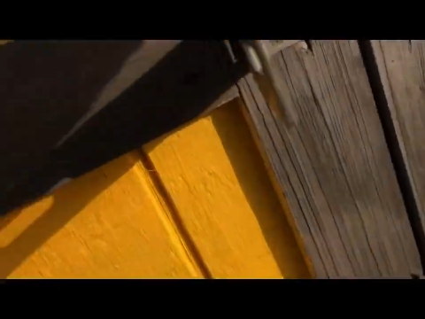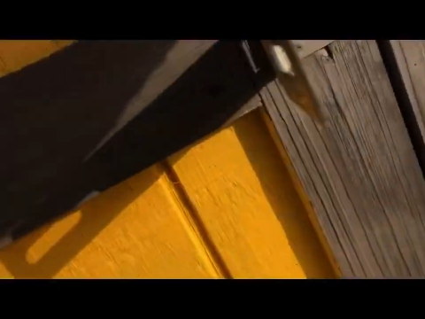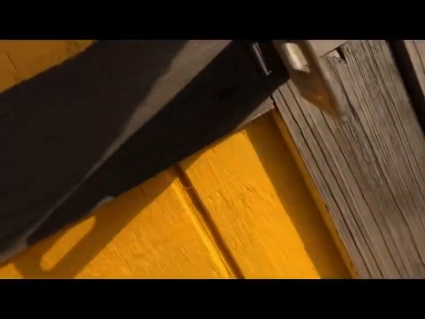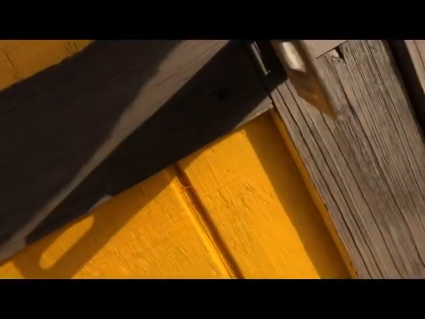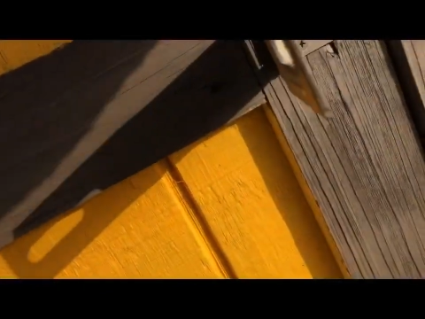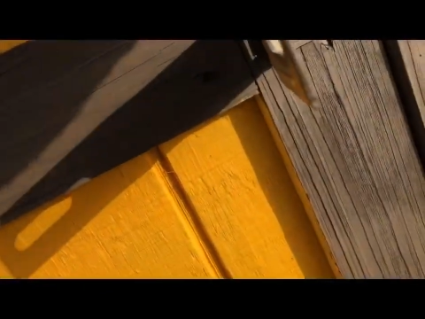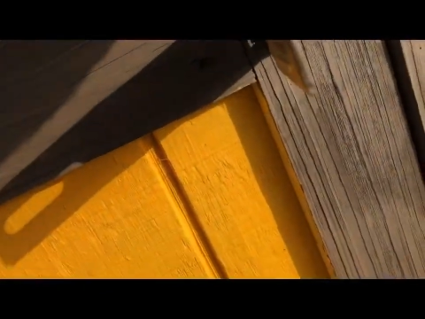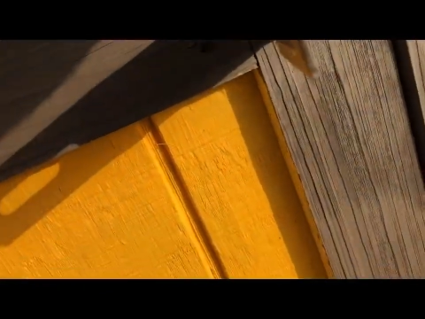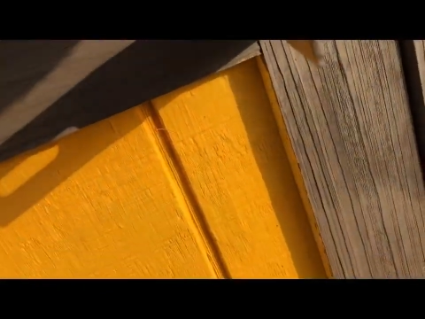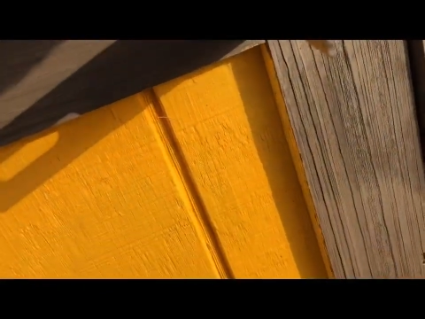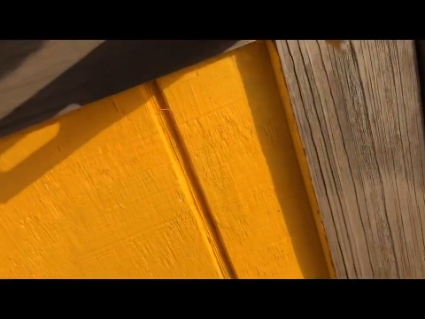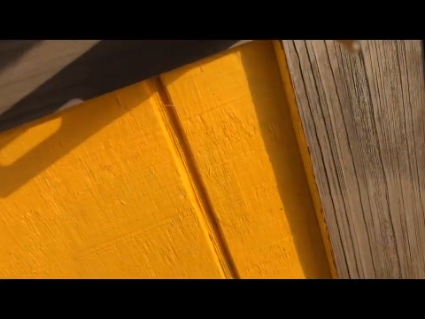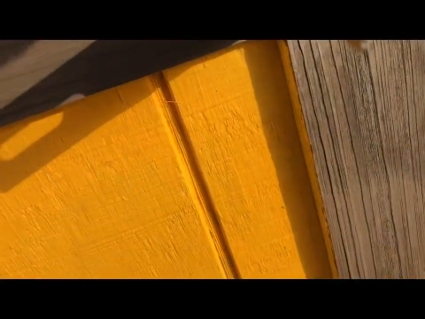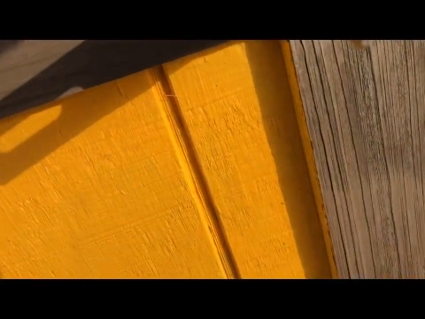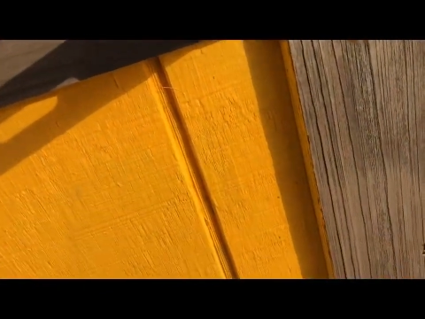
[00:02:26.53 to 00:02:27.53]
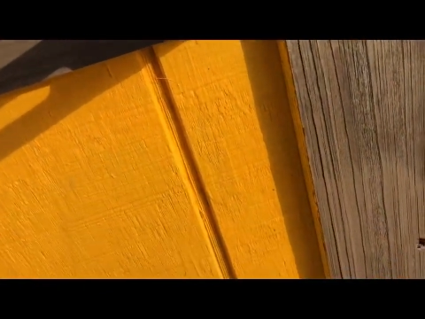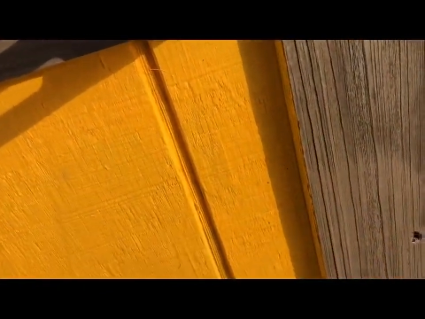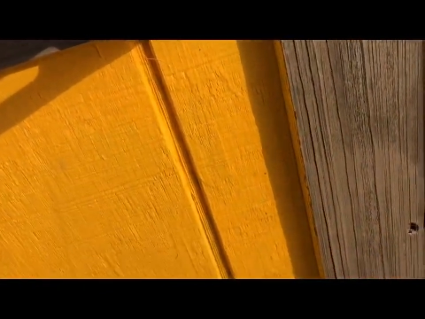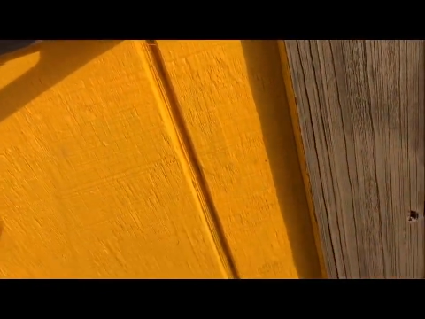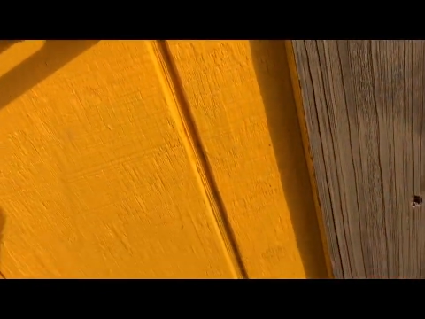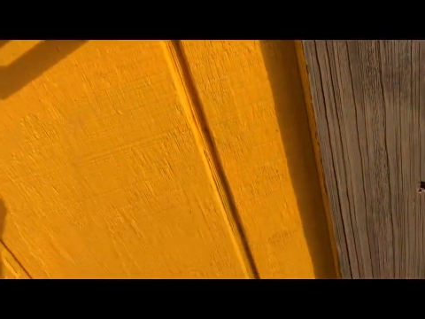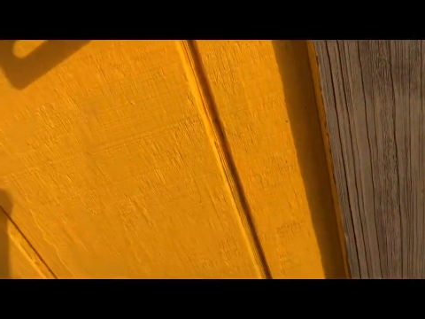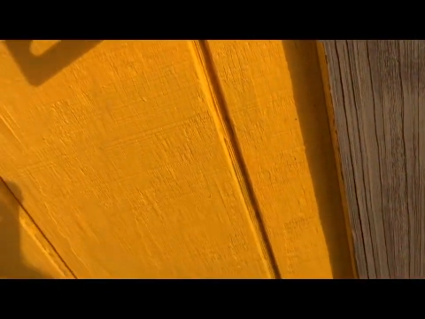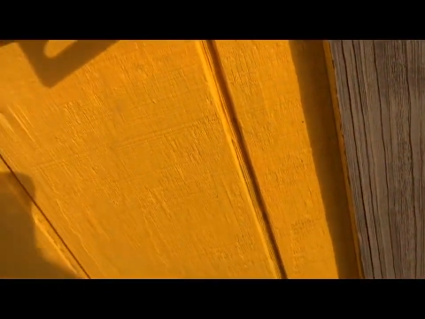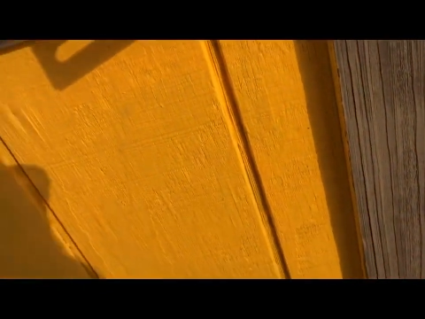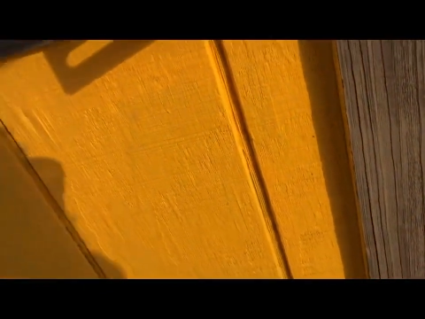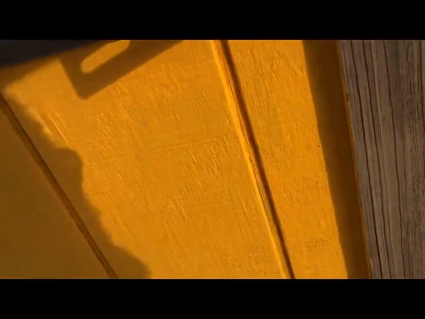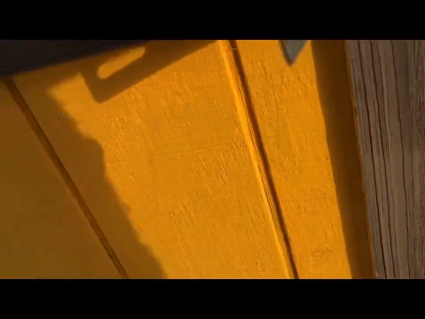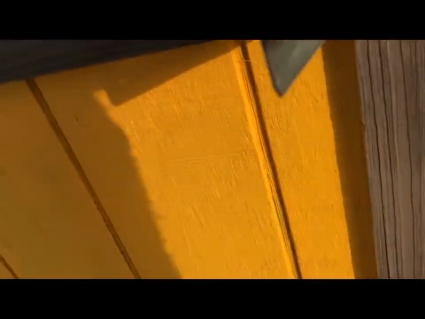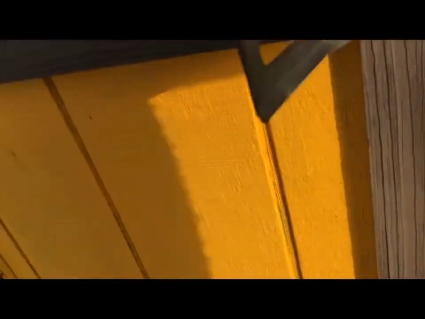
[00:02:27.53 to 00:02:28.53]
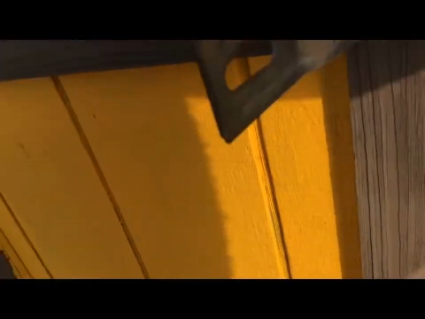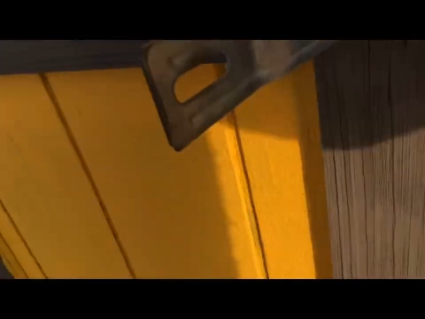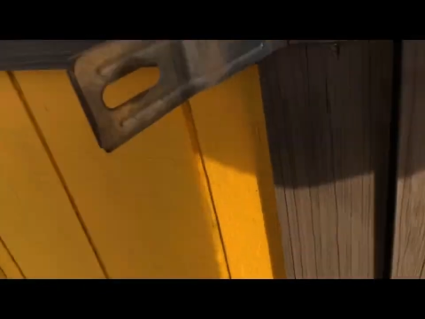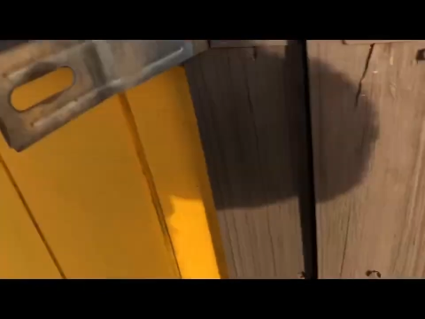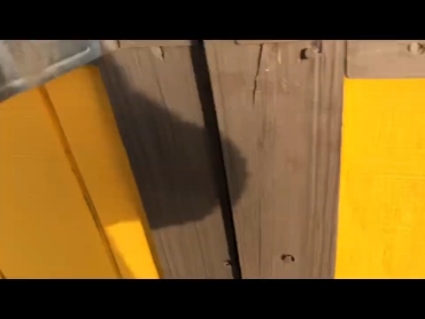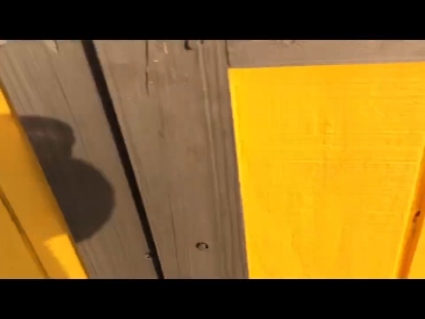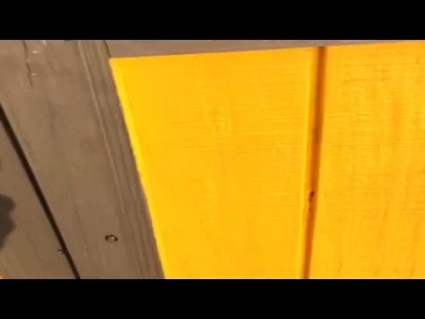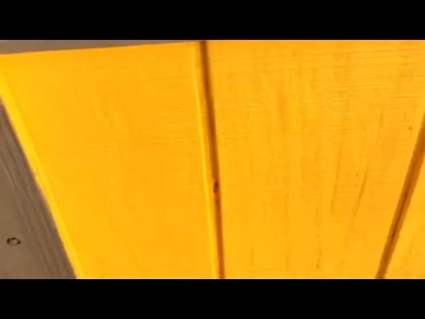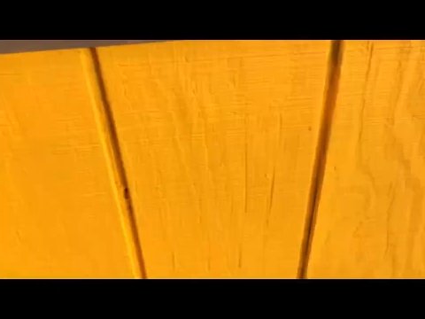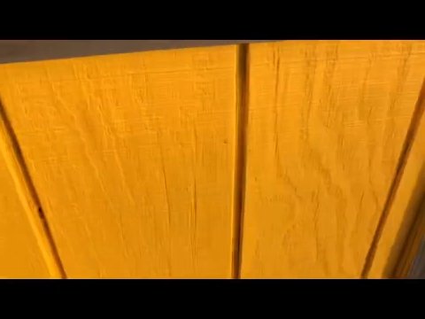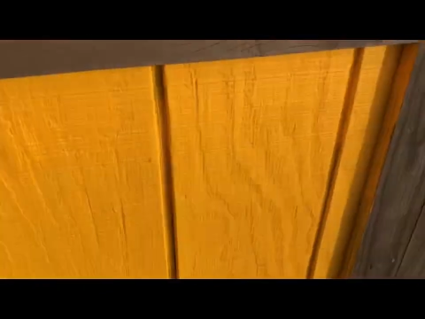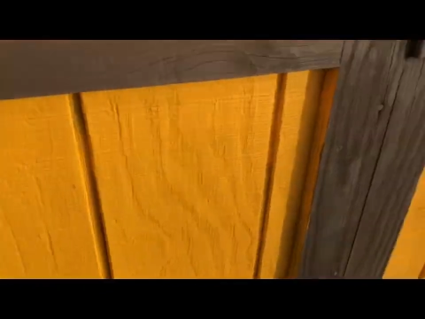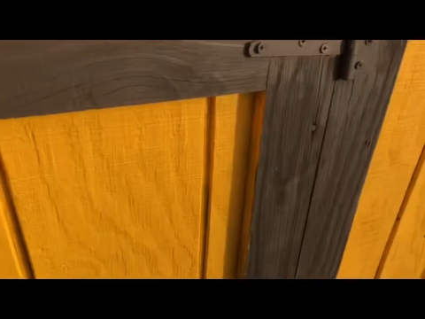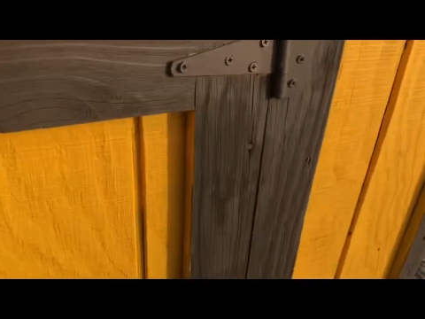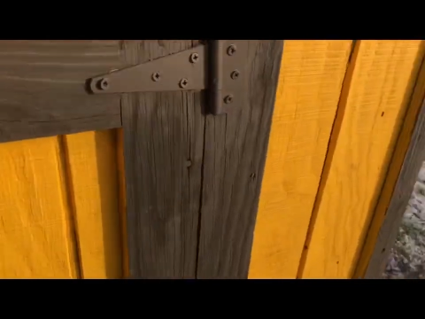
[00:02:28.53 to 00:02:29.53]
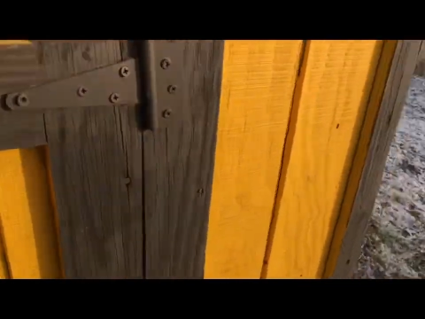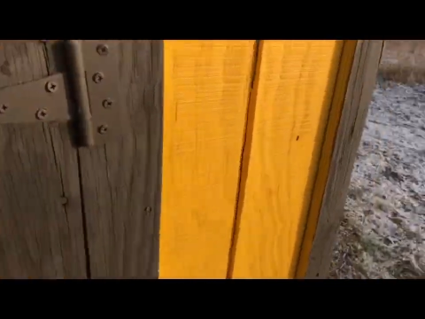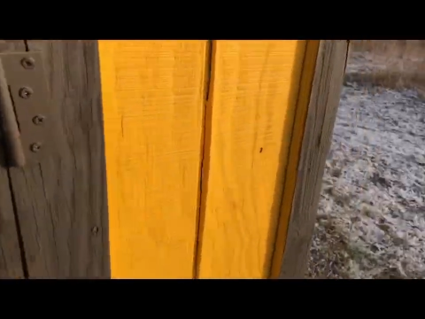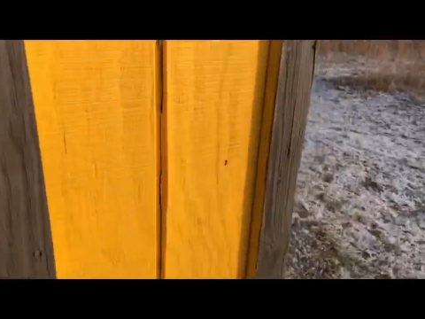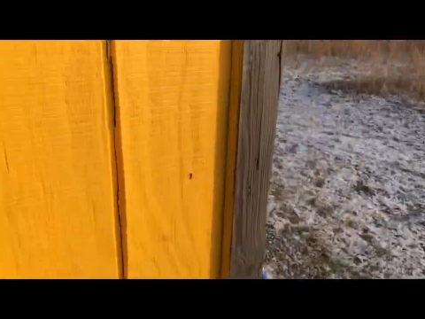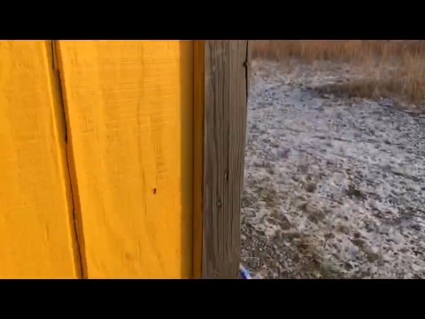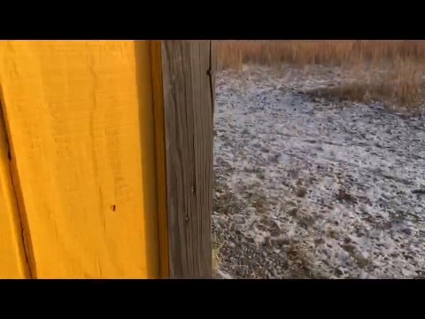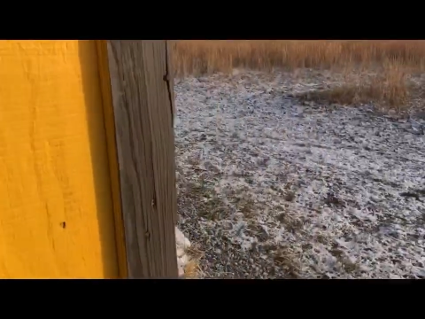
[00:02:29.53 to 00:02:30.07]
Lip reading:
Nobody's mouth can be seen.